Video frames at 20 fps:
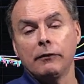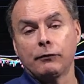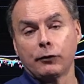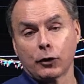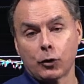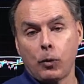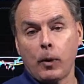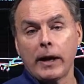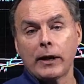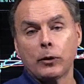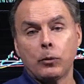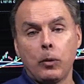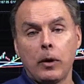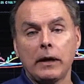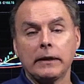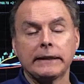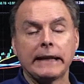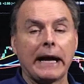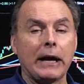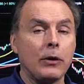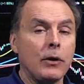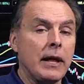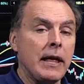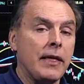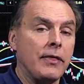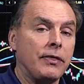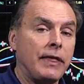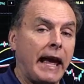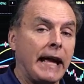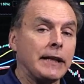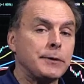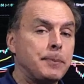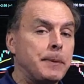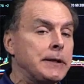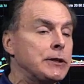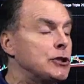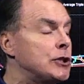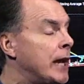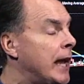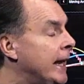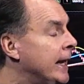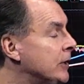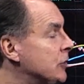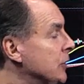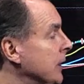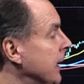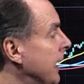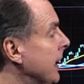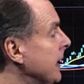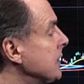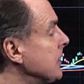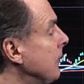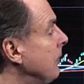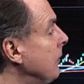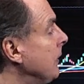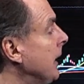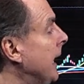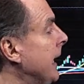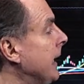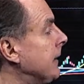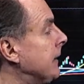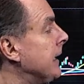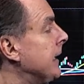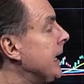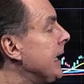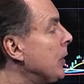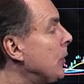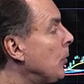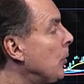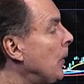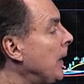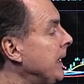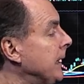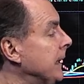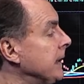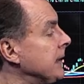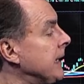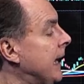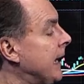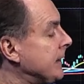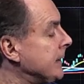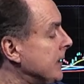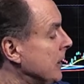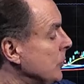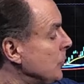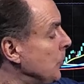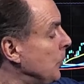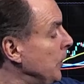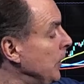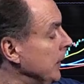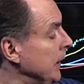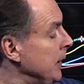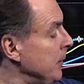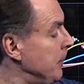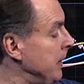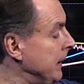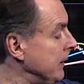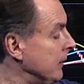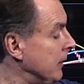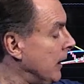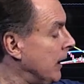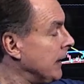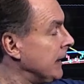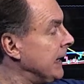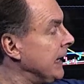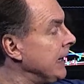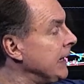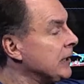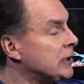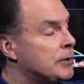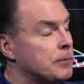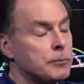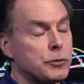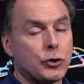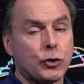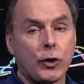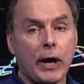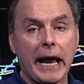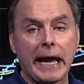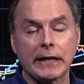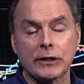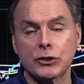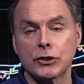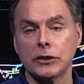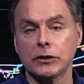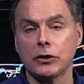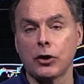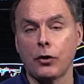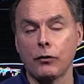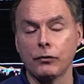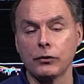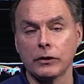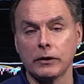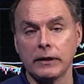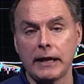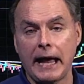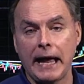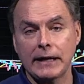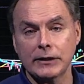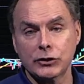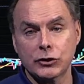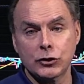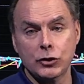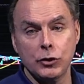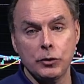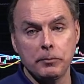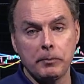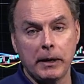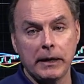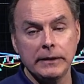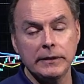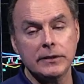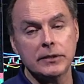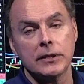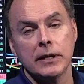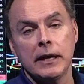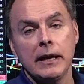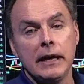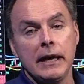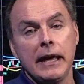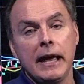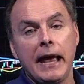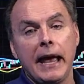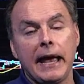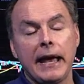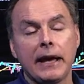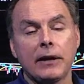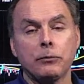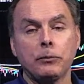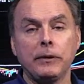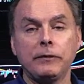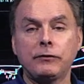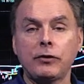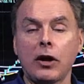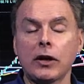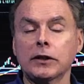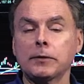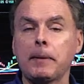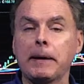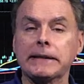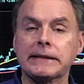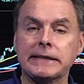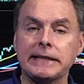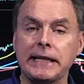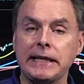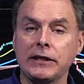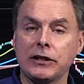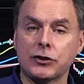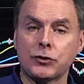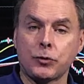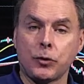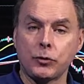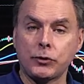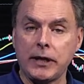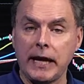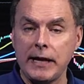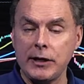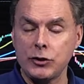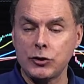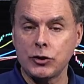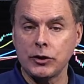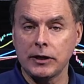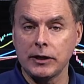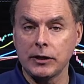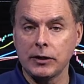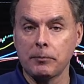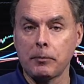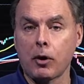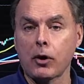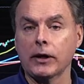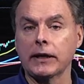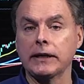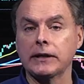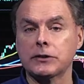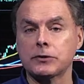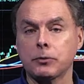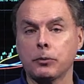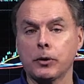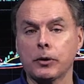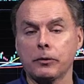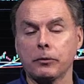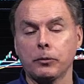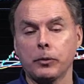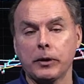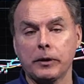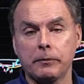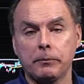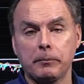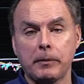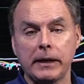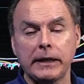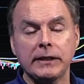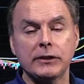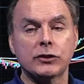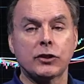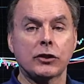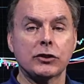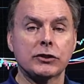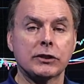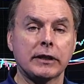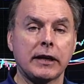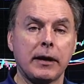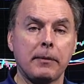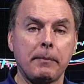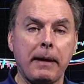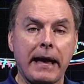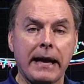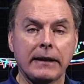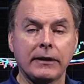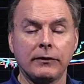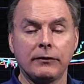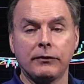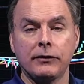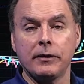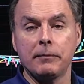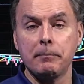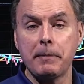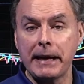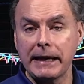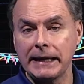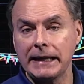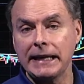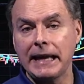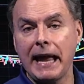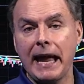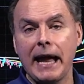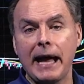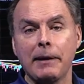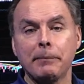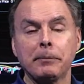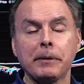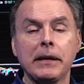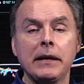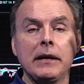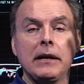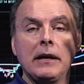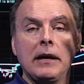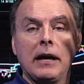for quite a while now. That's been changing as of late. The equal weight index has really been getting some traction over the last 2 months. And we've talked about seeing this rotation in the markets where money starts to come out of the mega cap,